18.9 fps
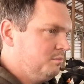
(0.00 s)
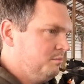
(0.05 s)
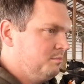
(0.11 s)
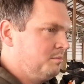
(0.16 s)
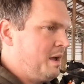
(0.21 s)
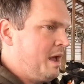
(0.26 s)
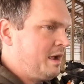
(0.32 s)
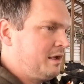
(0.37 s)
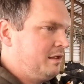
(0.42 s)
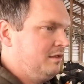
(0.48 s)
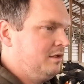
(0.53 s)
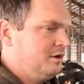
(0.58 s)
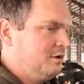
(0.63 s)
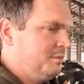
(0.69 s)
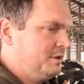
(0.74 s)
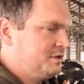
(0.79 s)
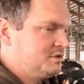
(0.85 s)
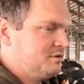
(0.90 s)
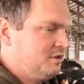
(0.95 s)
back, a little
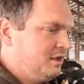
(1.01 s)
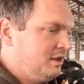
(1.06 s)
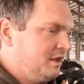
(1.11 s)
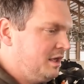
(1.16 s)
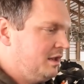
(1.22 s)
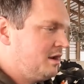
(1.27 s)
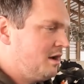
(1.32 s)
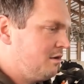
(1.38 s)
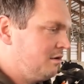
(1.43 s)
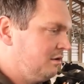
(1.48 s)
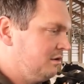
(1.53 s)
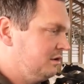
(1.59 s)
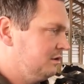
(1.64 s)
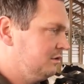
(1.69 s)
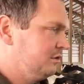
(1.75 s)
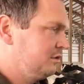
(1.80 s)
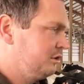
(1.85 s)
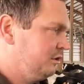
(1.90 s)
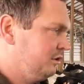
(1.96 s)
bit, so they lay down a
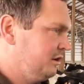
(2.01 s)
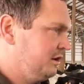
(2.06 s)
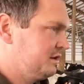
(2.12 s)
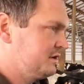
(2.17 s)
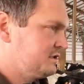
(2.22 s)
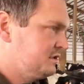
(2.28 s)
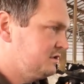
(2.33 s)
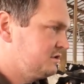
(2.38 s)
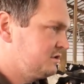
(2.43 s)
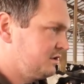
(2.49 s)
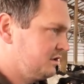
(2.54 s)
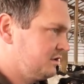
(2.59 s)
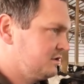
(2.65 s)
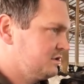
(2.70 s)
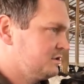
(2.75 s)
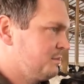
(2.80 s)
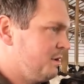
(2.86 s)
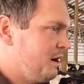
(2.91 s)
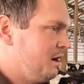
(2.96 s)
little earlier, since they're
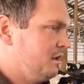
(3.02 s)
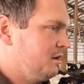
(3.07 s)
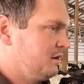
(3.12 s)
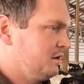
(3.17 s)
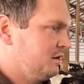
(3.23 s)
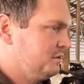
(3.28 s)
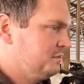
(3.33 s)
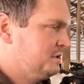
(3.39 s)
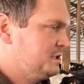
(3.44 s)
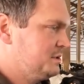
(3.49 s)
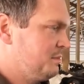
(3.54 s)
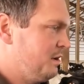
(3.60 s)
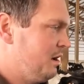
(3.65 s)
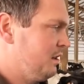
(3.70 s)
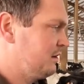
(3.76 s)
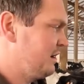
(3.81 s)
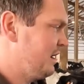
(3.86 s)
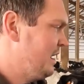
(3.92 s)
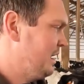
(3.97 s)
small, going to be
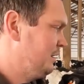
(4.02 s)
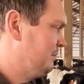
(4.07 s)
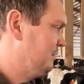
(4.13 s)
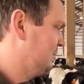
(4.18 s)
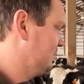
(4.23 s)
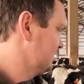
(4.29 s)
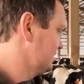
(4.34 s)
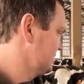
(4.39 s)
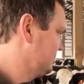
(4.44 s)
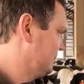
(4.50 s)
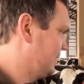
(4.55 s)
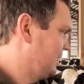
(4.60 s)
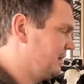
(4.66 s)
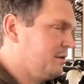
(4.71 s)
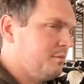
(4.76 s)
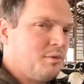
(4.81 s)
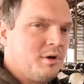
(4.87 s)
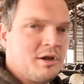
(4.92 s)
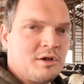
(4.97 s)
smaller animals. But I
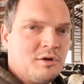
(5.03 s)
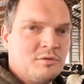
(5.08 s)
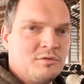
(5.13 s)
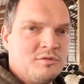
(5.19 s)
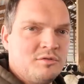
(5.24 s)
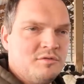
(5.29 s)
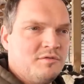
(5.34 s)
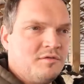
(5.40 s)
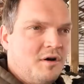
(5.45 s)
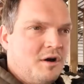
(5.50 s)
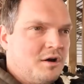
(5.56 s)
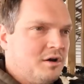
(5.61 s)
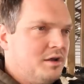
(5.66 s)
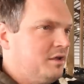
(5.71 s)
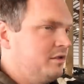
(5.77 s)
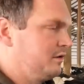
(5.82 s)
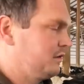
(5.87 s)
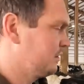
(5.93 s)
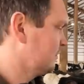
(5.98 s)
didn't want to go too far
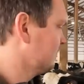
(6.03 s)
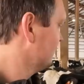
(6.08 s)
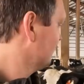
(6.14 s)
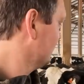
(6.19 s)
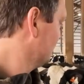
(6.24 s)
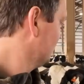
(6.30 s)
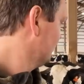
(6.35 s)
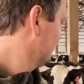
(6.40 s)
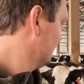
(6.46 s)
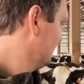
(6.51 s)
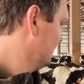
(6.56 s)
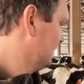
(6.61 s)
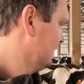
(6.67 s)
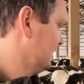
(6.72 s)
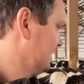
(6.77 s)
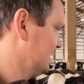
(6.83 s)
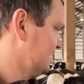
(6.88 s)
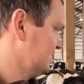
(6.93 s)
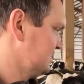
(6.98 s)
either.
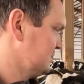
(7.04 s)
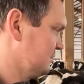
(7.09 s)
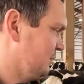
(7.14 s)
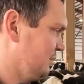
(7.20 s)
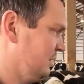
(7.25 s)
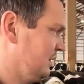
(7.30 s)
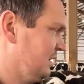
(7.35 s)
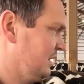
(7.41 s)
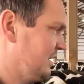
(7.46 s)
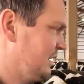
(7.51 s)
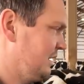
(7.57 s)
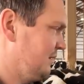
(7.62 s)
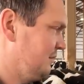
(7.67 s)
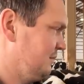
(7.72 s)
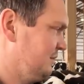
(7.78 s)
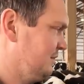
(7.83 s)
So